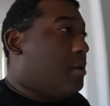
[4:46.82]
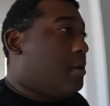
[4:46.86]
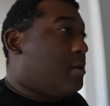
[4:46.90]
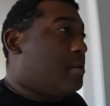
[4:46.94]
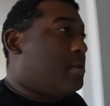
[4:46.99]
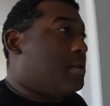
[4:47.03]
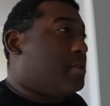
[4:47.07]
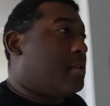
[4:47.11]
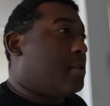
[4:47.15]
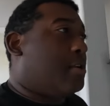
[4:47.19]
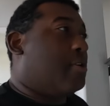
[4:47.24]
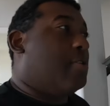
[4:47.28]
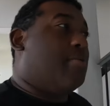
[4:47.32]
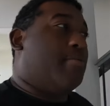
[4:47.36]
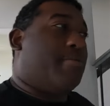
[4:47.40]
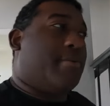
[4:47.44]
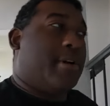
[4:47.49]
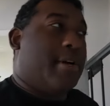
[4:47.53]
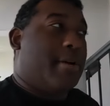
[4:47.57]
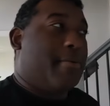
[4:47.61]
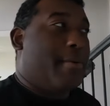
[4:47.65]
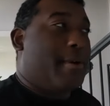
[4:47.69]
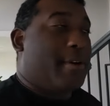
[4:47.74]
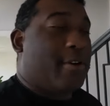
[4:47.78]
So, but
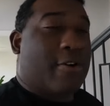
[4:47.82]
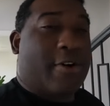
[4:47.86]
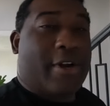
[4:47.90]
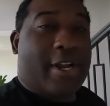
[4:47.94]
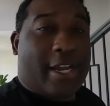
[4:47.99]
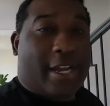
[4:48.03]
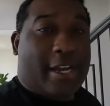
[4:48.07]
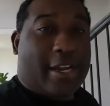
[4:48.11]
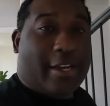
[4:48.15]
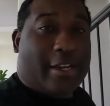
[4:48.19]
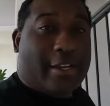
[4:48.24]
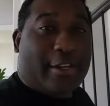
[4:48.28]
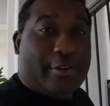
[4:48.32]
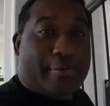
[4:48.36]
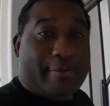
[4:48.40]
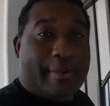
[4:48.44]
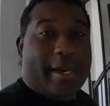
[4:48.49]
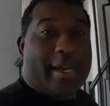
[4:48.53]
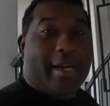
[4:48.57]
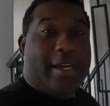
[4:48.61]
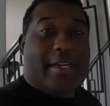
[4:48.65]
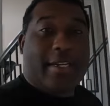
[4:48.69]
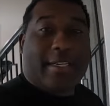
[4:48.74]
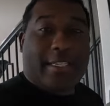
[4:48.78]
I'm gonna go in here and do
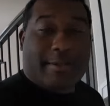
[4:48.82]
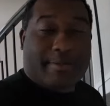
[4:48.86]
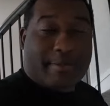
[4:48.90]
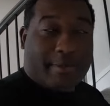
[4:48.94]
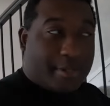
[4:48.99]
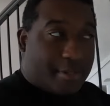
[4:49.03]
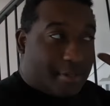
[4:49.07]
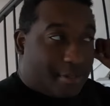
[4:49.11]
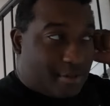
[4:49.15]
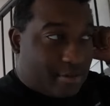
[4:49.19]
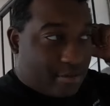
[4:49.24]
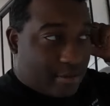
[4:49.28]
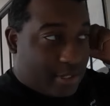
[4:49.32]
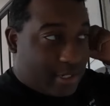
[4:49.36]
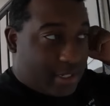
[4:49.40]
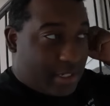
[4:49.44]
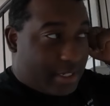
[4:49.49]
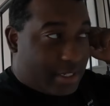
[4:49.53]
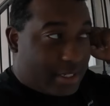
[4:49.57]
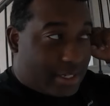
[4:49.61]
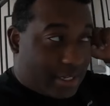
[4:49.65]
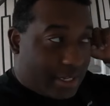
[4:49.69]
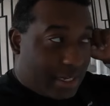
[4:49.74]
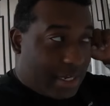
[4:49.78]
my husband
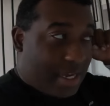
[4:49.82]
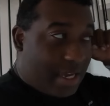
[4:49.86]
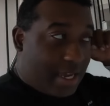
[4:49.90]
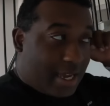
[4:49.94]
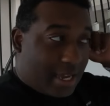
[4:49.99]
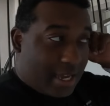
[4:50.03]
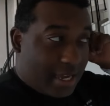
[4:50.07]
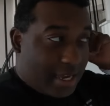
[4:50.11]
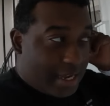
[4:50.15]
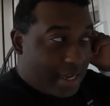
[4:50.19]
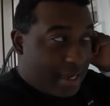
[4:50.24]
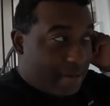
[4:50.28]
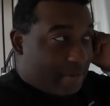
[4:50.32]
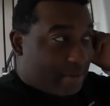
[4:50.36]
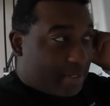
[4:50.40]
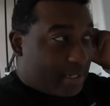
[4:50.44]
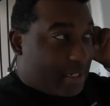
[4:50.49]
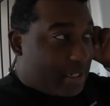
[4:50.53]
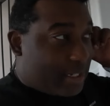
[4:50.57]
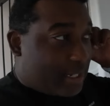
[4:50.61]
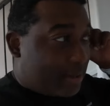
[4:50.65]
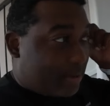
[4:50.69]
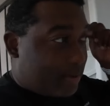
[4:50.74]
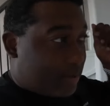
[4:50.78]
duties, help
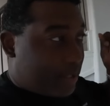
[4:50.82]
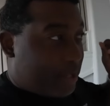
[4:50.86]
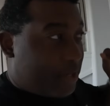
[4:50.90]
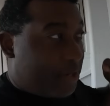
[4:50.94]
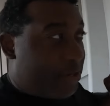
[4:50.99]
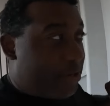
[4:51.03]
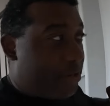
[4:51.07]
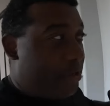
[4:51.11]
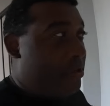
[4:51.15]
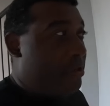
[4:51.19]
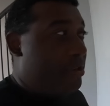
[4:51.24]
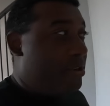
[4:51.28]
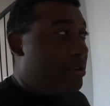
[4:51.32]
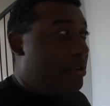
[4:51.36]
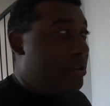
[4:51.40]
CC with her